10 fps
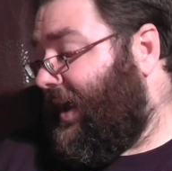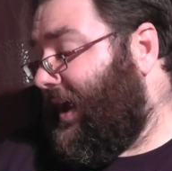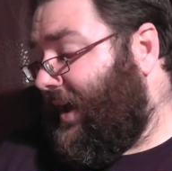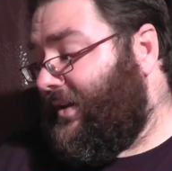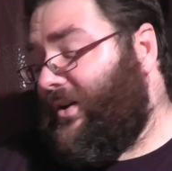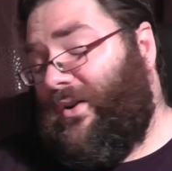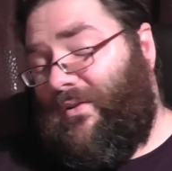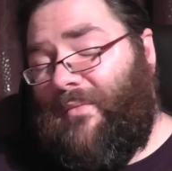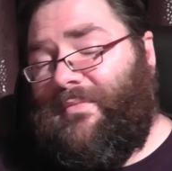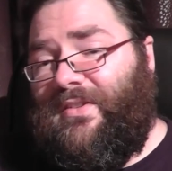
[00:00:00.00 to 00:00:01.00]
and go and
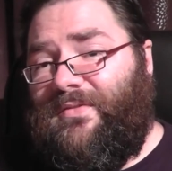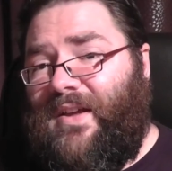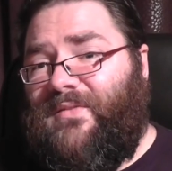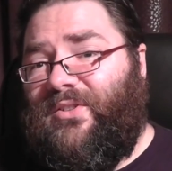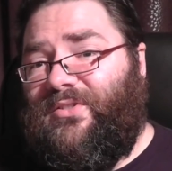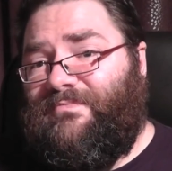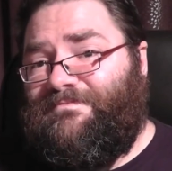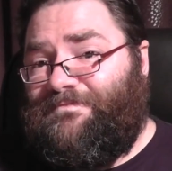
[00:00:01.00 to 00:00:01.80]
grab these flavours.